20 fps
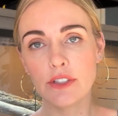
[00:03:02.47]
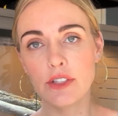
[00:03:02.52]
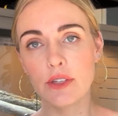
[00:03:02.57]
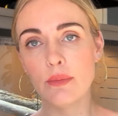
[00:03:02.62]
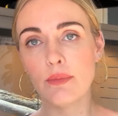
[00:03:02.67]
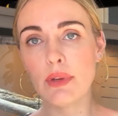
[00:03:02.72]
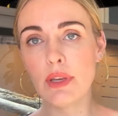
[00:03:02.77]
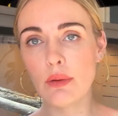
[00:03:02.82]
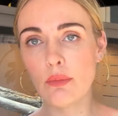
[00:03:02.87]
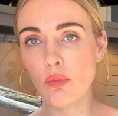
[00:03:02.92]
to
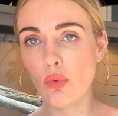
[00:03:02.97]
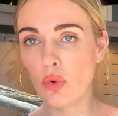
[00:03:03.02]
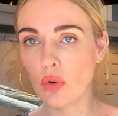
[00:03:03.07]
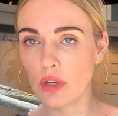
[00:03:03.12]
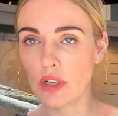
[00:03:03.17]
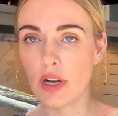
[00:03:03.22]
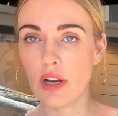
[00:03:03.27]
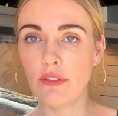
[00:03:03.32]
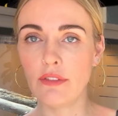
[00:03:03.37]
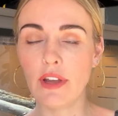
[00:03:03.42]
be
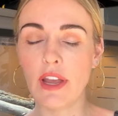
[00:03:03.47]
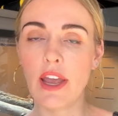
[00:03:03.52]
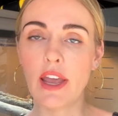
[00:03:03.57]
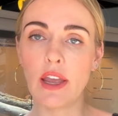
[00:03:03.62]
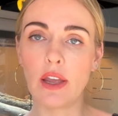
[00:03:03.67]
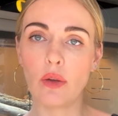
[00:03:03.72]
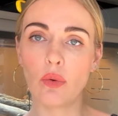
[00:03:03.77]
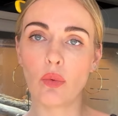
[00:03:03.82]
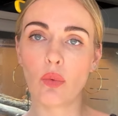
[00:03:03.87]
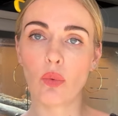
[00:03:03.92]
more of
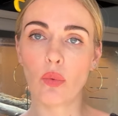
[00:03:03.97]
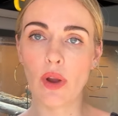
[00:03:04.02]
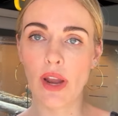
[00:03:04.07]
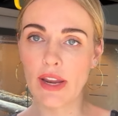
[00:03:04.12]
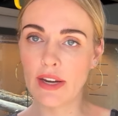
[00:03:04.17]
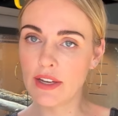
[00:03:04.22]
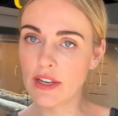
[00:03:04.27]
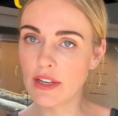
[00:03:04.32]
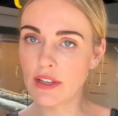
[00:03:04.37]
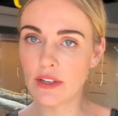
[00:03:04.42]
a
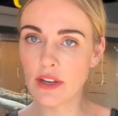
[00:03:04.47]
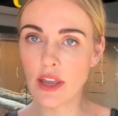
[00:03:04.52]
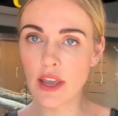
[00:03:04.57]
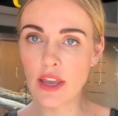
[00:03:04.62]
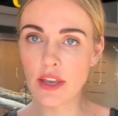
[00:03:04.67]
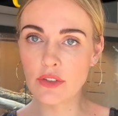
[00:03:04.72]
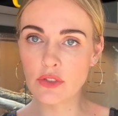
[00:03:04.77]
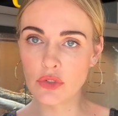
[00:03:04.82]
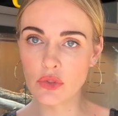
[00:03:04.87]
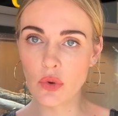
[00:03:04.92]
radiant
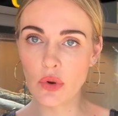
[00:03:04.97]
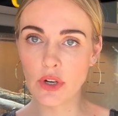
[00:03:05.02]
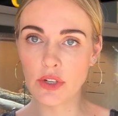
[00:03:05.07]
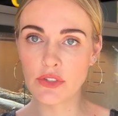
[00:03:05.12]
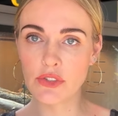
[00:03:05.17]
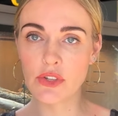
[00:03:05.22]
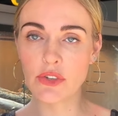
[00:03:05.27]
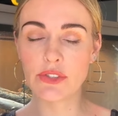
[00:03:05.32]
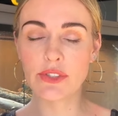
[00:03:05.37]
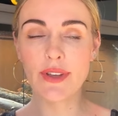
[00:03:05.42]
heat
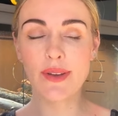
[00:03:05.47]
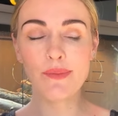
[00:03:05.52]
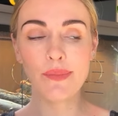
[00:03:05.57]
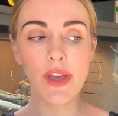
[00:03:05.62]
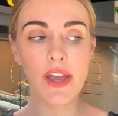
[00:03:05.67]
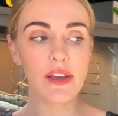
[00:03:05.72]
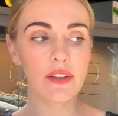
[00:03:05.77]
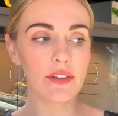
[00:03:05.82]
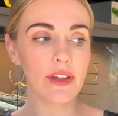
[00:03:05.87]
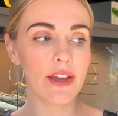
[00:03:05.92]
source, so
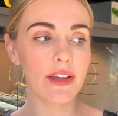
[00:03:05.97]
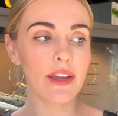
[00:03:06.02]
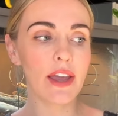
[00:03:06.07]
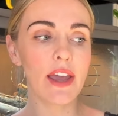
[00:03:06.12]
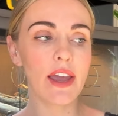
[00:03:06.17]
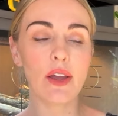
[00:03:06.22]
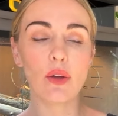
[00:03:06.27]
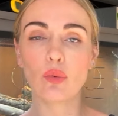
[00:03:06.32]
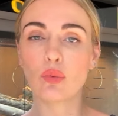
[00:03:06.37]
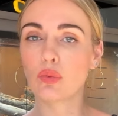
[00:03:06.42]
something like
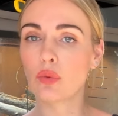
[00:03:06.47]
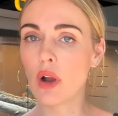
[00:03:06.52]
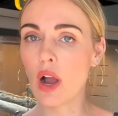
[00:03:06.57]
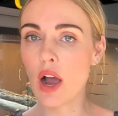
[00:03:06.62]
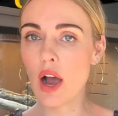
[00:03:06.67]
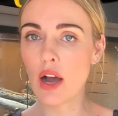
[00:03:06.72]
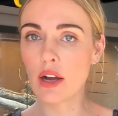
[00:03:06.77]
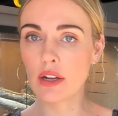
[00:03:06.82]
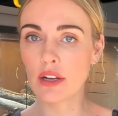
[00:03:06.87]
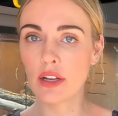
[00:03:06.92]
a
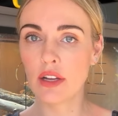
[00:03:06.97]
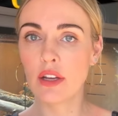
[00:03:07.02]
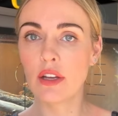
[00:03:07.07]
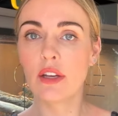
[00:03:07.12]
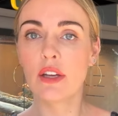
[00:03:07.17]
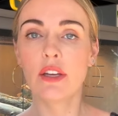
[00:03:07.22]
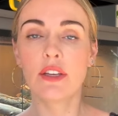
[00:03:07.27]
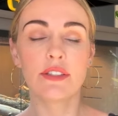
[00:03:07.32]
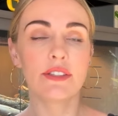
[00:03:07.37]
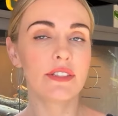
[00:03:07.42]
rock
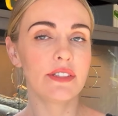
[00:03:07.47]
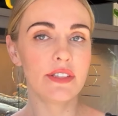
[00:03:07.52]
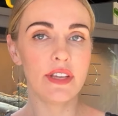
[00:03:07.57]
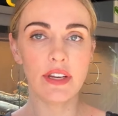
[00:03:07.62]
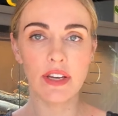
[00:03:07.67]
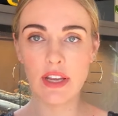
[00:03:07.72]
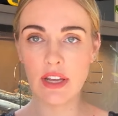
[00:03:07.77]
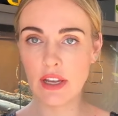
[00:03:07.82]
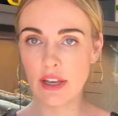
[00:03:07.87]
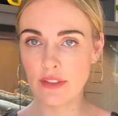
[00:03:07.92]

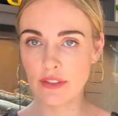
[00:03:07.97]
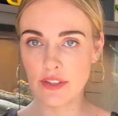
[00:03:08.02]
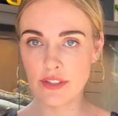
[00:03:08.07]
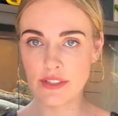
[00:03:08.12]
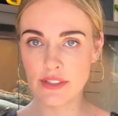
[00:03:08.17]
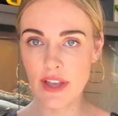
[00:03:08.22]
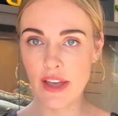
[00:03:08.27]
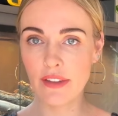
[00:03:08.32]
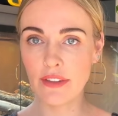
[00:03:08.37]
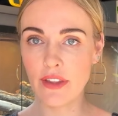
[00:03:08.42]
sitting in the
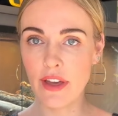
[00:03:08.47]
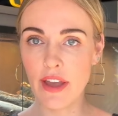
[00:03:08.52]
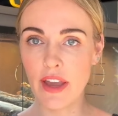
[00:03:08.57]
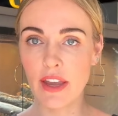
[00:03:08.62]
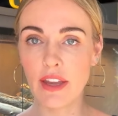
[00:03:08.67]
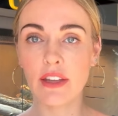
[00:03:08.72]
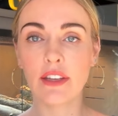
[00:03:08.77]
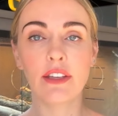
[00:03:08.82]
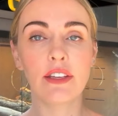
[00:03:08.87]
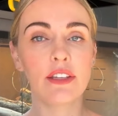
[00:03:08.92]

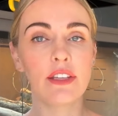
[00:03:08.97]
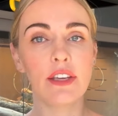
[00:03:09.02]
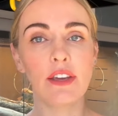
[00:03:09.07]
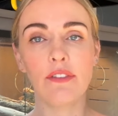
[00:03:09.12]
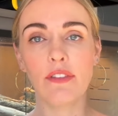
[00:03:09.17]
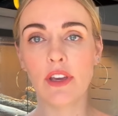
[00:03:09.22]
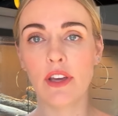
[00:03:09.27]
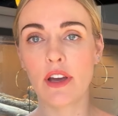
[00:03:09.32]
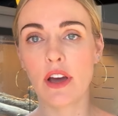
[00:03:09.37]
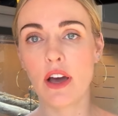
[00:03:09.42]
sunlight
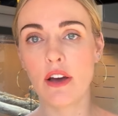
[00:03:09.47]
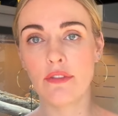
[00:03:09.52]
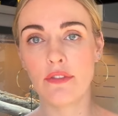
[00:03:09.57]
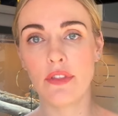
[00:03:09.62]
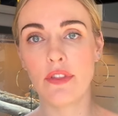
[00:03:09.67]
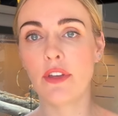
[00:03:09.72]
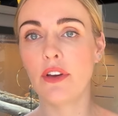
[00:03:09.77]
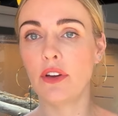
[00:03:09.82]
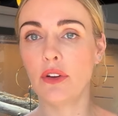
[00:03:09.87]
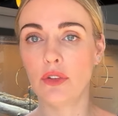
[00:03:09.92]
giving off
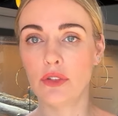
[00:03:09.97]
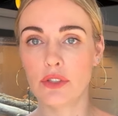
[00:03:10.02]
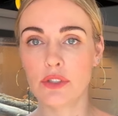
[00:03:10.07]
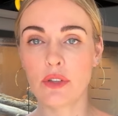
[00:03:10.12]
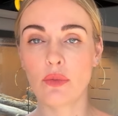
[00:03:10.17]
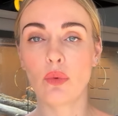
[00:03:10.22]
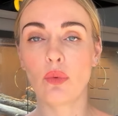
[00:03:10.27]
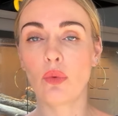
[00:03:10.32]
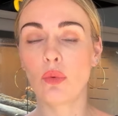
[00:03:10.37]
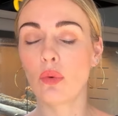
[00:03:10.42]
those
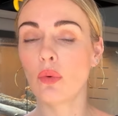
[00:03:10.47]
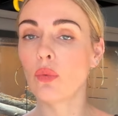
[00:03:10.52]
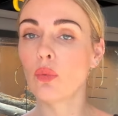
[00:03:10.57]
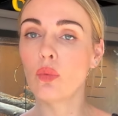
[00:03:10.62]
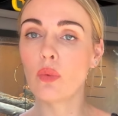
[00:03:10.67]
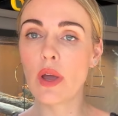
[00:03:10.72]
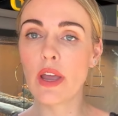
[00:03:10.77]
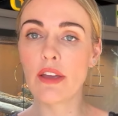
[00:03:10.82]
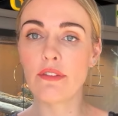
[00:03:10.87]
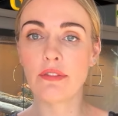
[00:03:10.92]

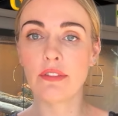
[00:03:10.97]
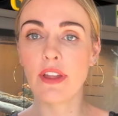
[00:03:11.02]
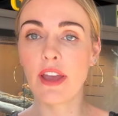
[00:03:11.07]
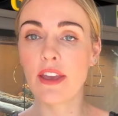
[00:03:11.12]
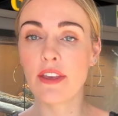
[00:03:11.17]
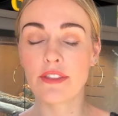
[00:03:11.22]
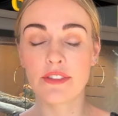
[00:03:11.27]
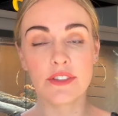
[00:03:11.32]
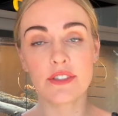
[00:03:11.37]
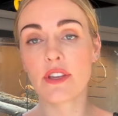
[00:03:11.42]

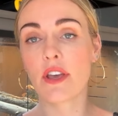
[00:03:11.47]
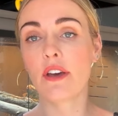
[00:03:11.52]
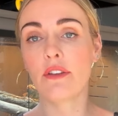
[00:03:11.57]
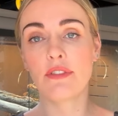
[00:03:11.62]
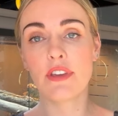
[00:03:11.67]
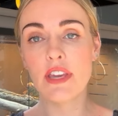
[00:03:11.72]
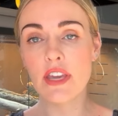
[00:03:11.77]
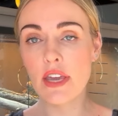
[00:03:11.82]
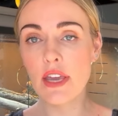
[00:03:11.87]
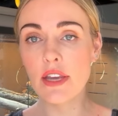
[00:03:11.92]
wavelengths of
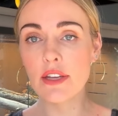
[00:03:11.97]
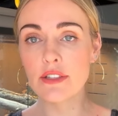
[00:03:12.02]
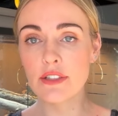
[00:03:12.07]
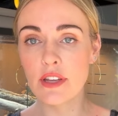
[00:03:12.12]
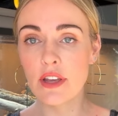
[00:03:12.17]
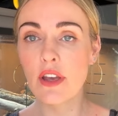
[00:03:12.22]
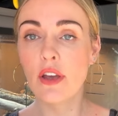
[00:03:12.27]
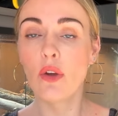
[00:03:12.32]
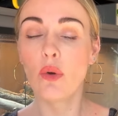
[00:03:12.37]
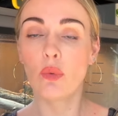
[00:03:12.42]
heat
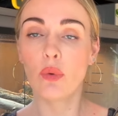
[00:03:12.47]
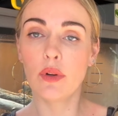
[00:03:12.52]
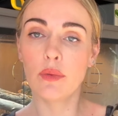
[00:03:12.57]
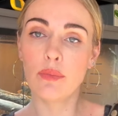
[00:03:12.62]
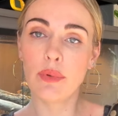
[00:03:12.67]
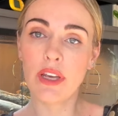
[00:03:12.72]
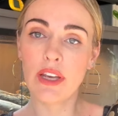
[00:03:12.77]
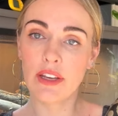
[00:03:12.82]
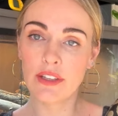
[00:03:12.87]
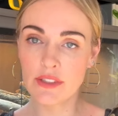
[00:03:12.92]
would
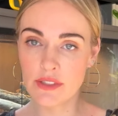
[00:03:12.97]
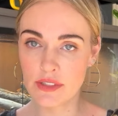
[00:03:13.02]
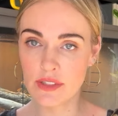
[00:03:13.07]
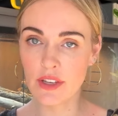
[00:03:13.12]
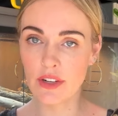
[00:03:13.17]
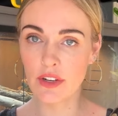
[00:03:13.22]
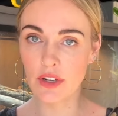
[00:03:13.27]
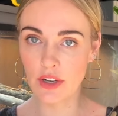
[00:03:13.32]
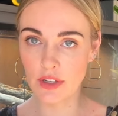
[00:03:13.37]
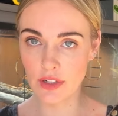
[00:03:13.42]
be
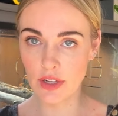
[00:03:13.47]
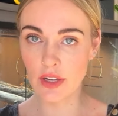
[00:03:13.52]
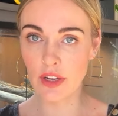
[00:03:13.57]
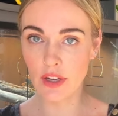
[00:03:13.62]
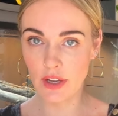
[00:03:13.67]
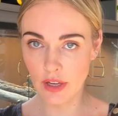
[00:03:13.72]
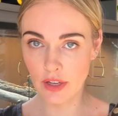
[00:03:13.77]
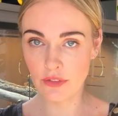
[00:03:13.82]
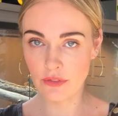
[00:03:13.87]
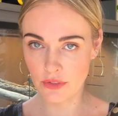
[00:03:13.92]
considered
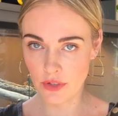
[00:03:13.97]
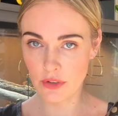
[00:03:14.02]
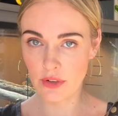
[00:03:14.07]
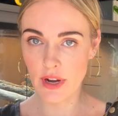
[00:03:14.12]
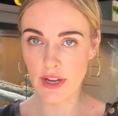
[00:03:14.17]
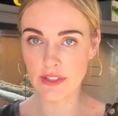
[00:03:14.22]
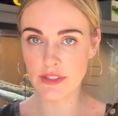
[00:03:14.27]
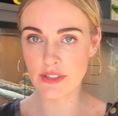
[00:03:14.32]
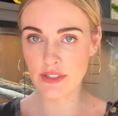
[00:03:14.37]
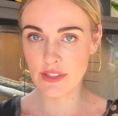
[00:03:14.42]

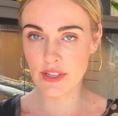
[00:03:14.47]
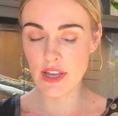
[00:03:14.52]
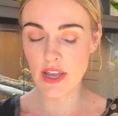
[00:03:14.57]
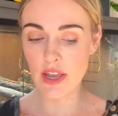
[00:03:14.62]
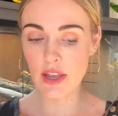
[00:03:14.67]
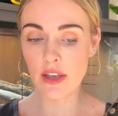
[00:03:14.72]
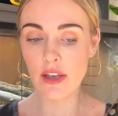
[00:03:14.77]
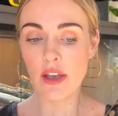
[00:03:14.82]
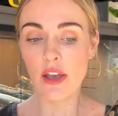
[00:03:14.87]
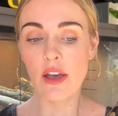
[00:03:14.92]
infrared
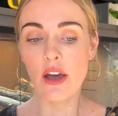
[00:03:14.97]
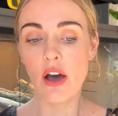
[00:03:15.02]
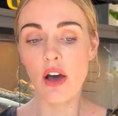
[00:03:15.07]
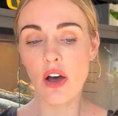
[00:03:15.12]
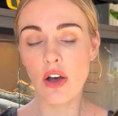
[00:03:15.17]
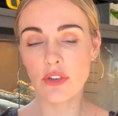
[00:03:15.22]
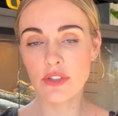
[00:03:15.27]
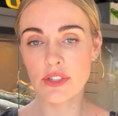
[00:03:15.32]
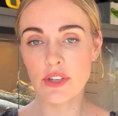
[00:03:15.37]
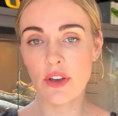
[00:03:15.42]
C.
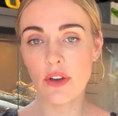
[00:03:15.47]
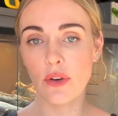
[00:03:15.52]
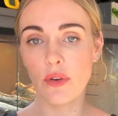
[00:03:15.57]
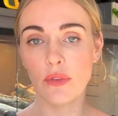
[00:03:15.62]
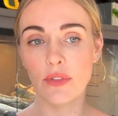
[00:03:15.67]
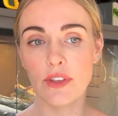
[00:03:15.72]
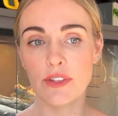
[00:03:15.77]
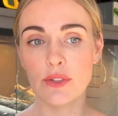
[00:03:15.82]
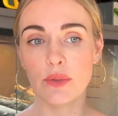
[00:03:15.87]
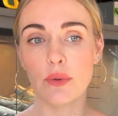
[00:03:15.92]
Also,
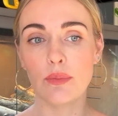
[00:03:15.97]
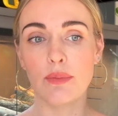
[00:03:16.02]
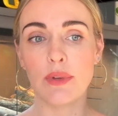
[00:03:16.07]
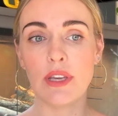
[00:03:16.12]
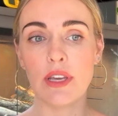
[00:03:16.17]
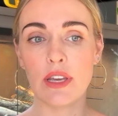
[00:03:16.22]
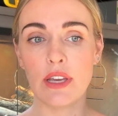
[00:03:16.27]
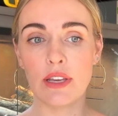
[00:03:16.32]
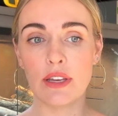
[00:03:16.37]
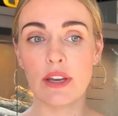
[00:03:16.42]
this would
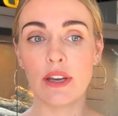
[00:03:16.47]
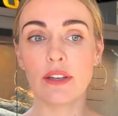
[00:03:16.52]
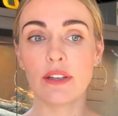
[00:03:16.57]
be